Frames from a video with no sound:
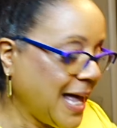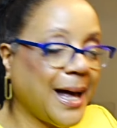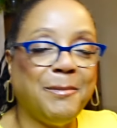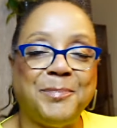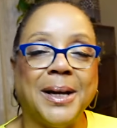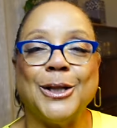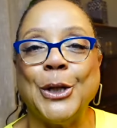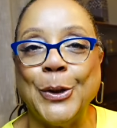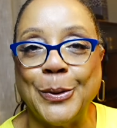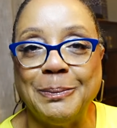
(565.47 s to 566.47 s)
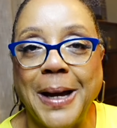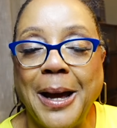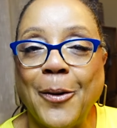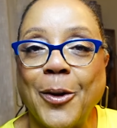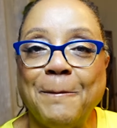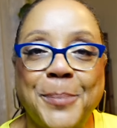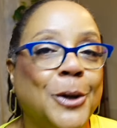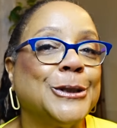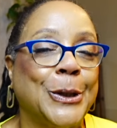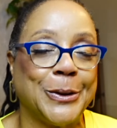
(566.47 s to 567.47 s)
a buttload or
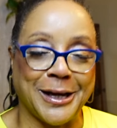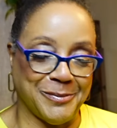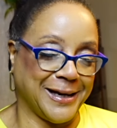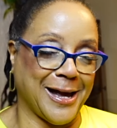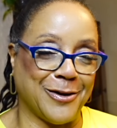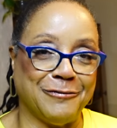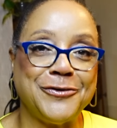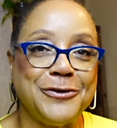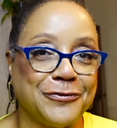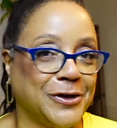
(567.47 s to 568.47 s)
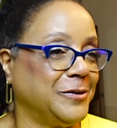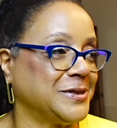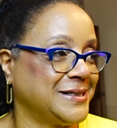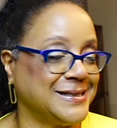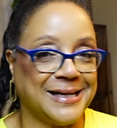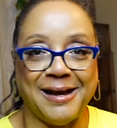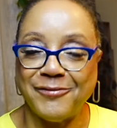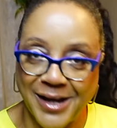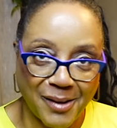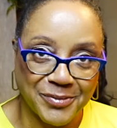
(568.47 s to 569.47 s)
boatload coming out of new fragrances that I have
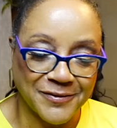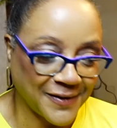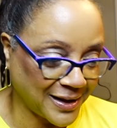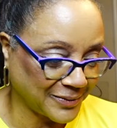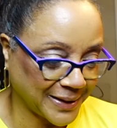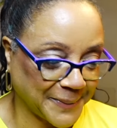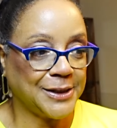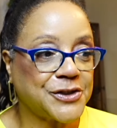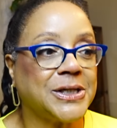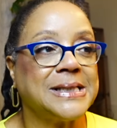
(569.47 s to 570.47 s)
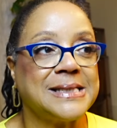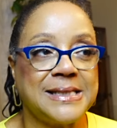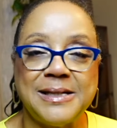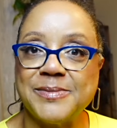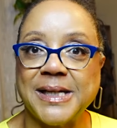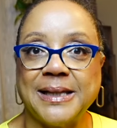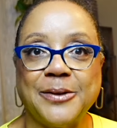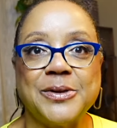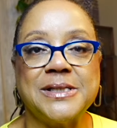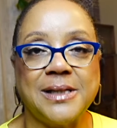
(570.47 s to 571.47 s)
not been following. It just seems like
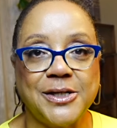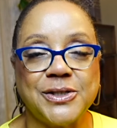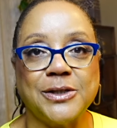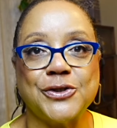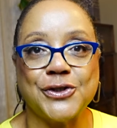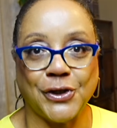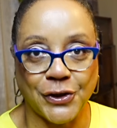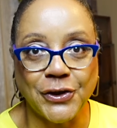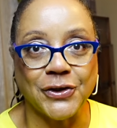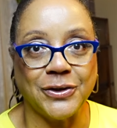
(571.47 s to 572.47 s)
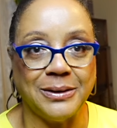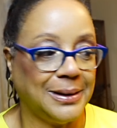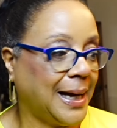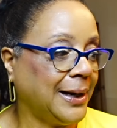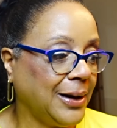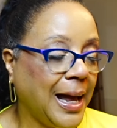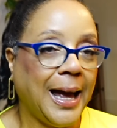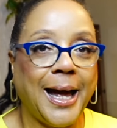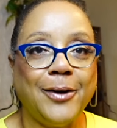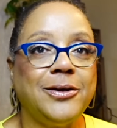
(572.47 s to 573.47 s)
there is such a churn.
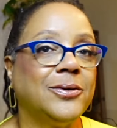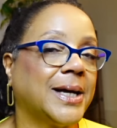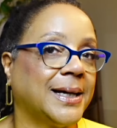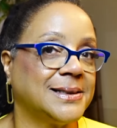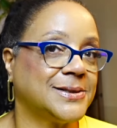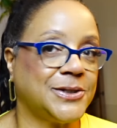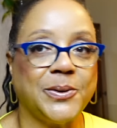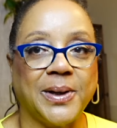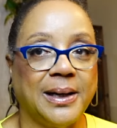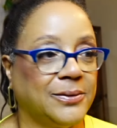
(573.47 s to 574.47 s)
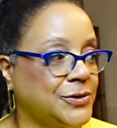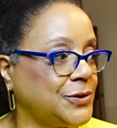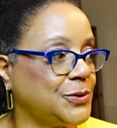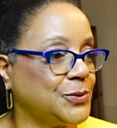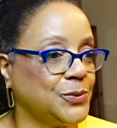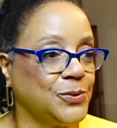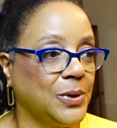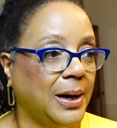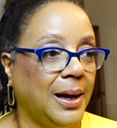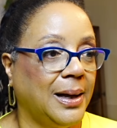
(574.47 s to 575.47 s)
How do you guys do it? Do you
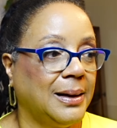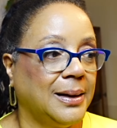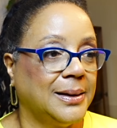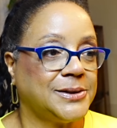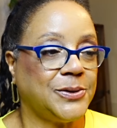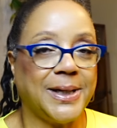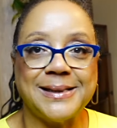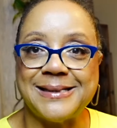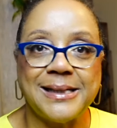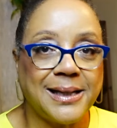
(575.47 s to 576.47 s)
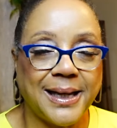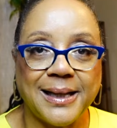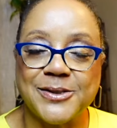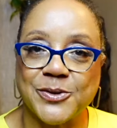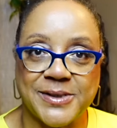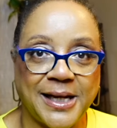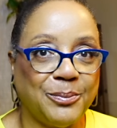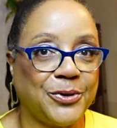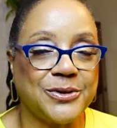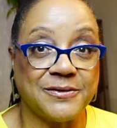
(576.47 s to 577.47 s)
get decants or
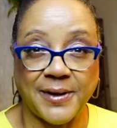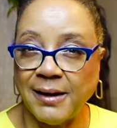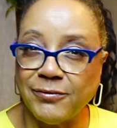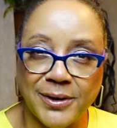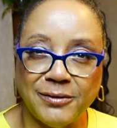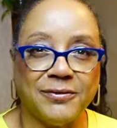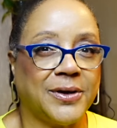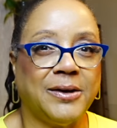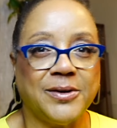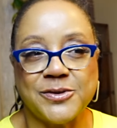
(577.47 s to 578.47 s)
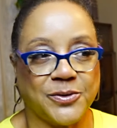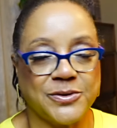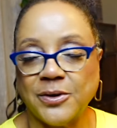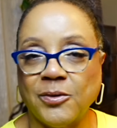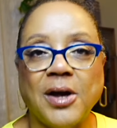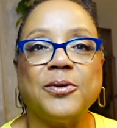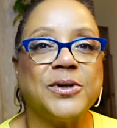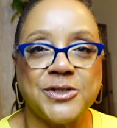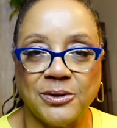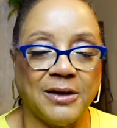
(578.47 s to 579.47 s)
samples of every new fragrance or all the
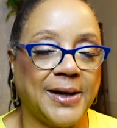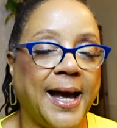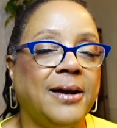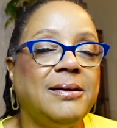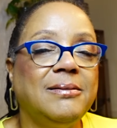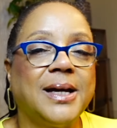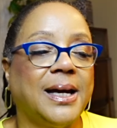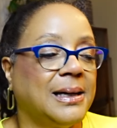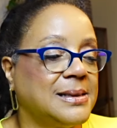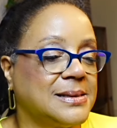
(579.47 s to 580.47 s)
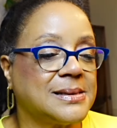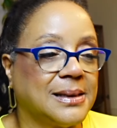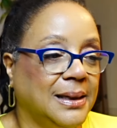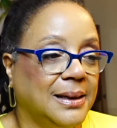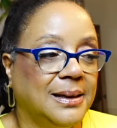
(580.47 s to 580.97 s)
ones you love? How do you guys